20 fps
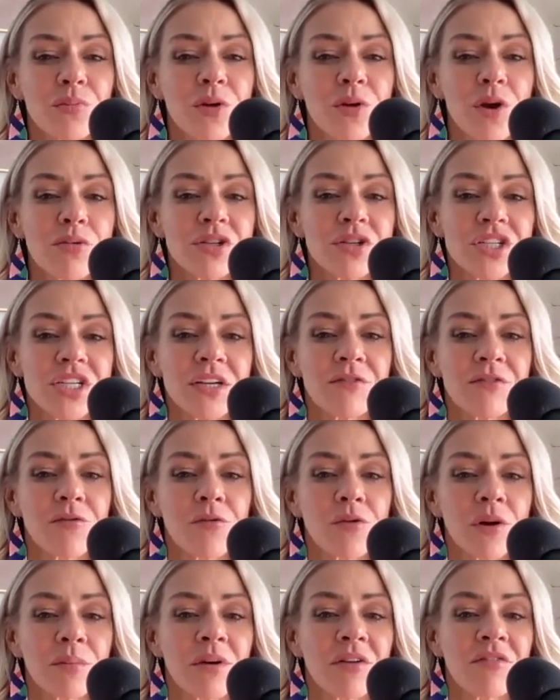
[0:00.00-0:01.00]
coaching
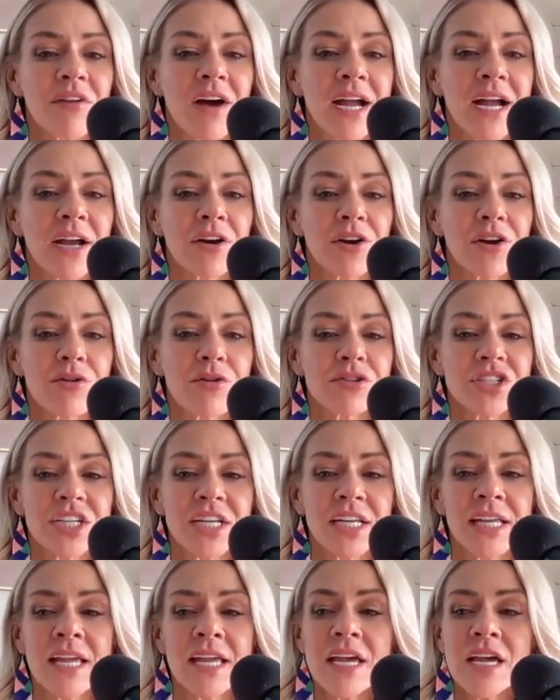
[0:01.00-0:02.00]
form of Higher
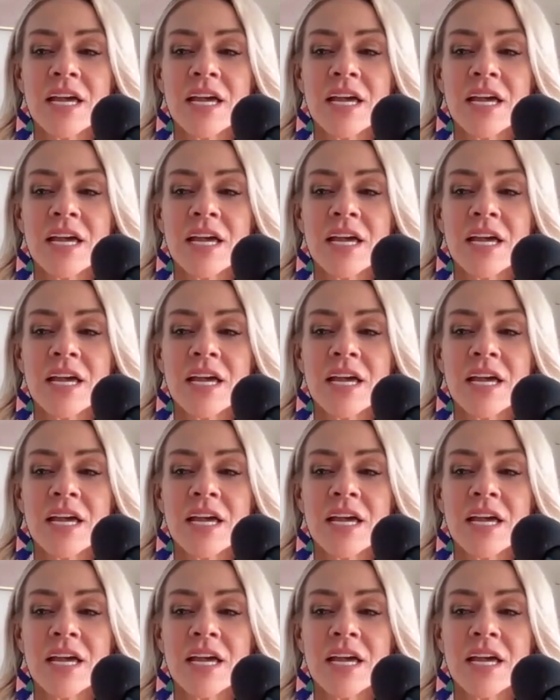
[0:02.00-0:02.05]
coaching.